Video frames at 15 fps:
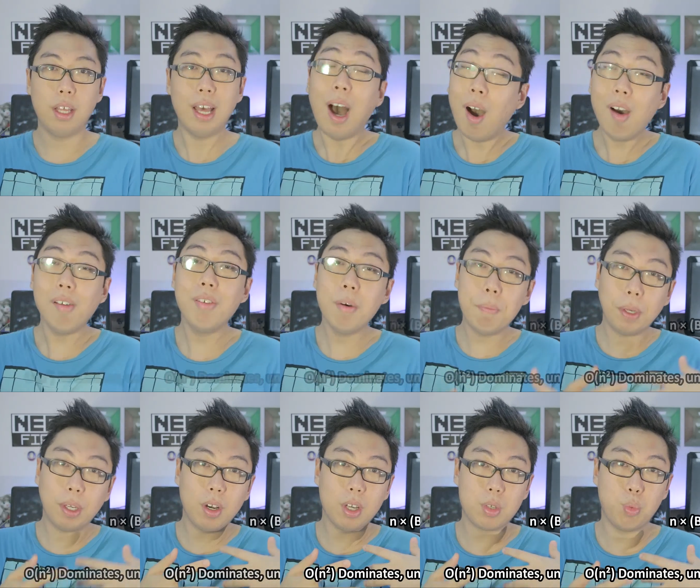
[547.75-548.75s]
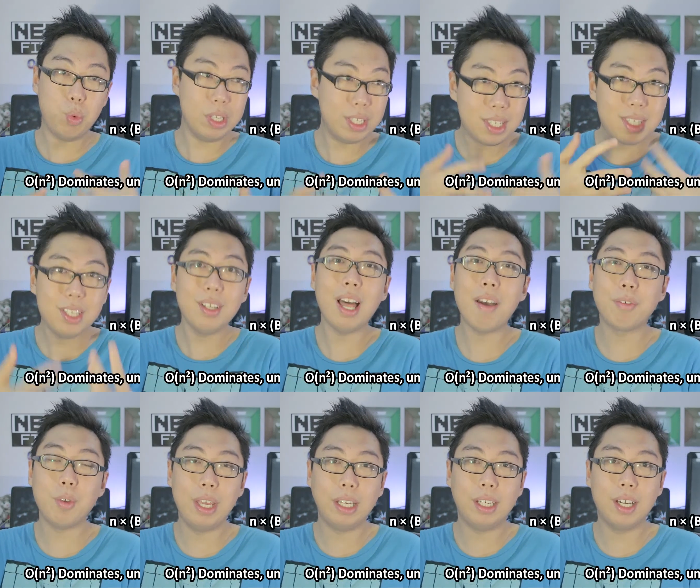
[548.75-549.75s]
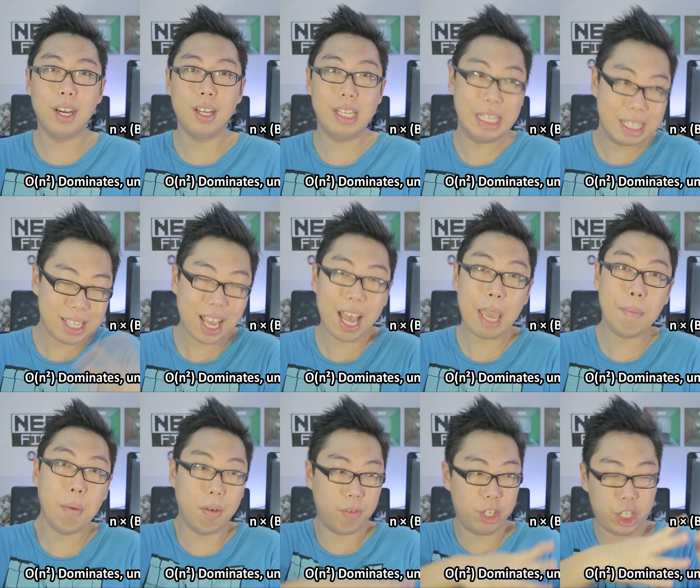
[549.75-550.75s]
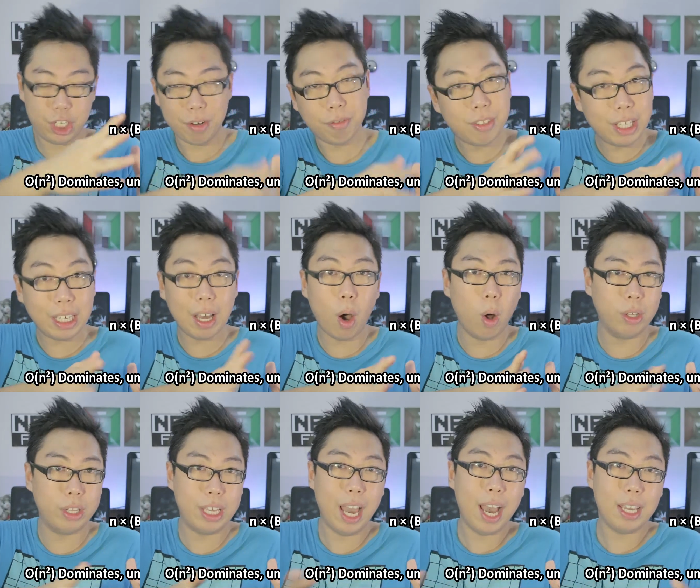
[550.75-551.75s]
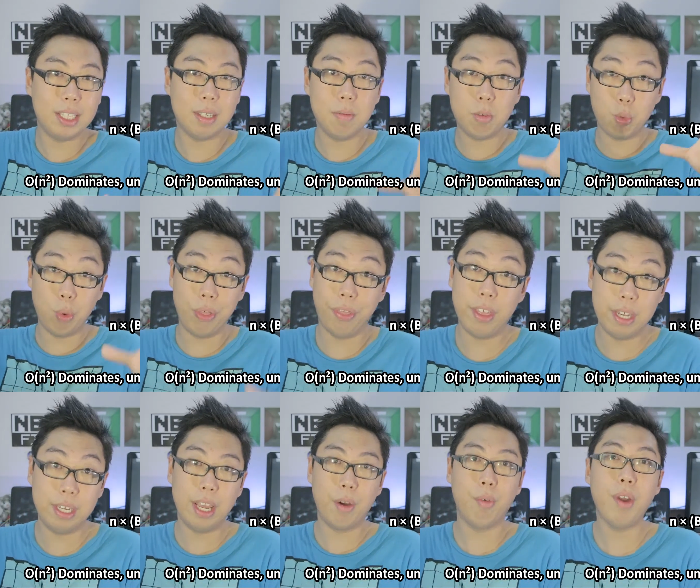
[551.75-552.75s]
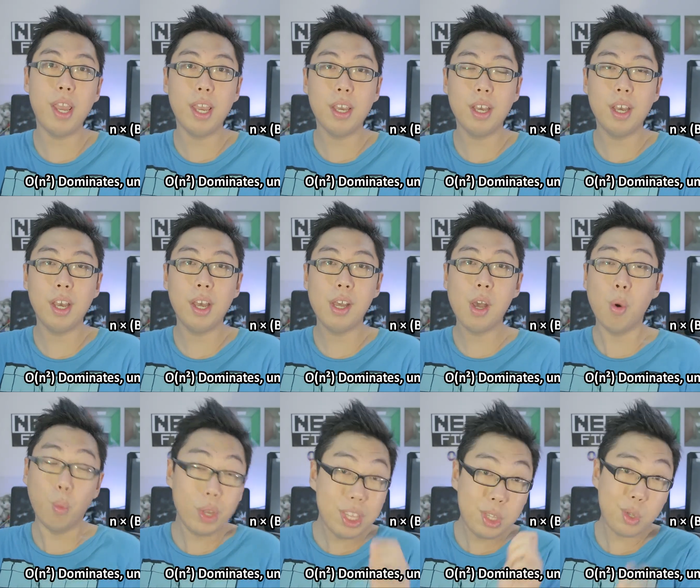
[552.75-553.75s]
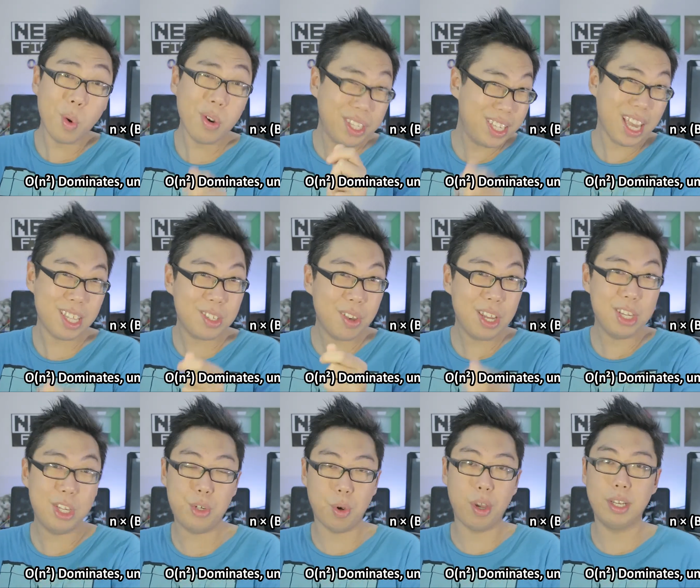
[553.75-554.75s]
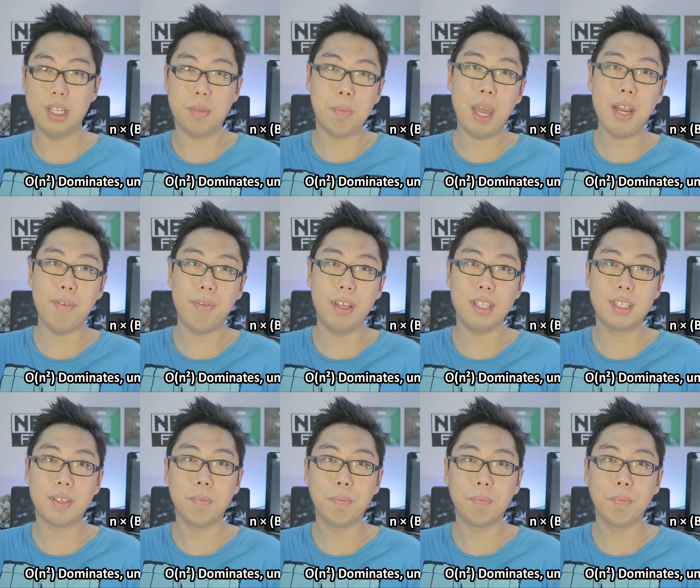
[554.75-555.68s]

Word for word: However, because we still have to incur the time of shifting all the items within the array, we don't get to enjoy this benefit.